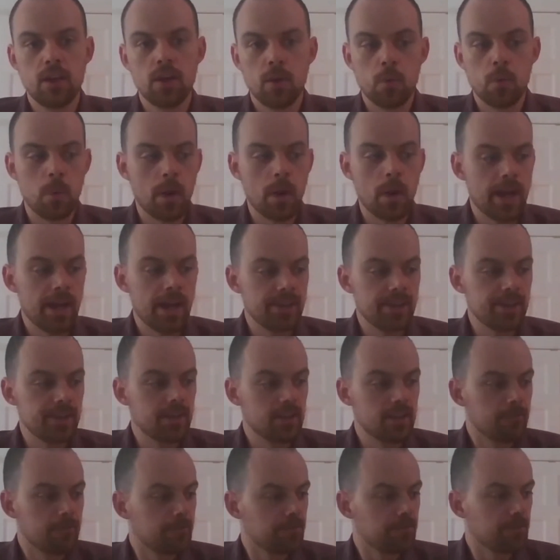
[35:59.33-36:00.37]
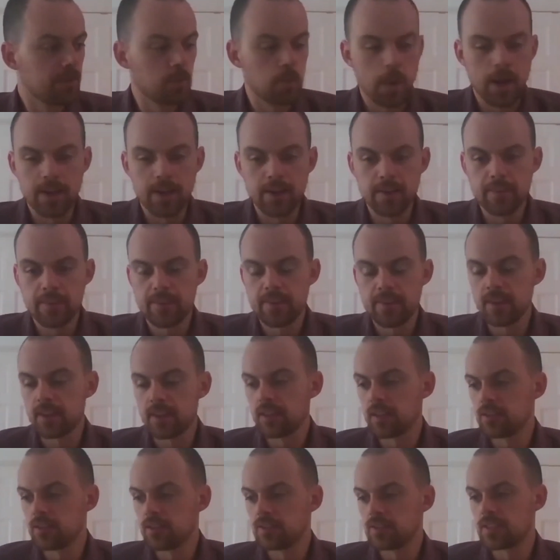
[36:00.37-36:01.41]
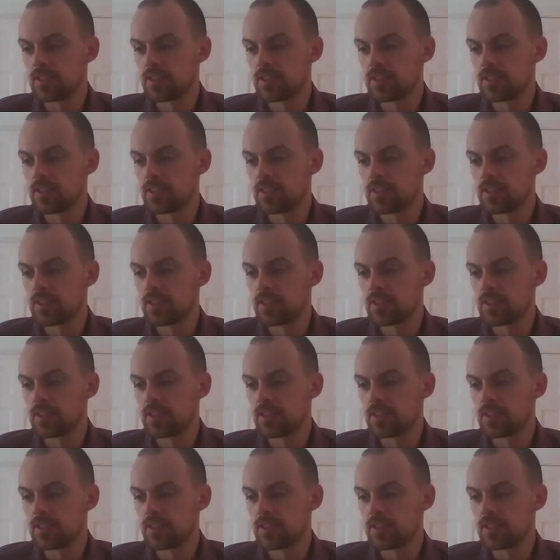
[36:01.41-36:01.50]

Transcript: when things,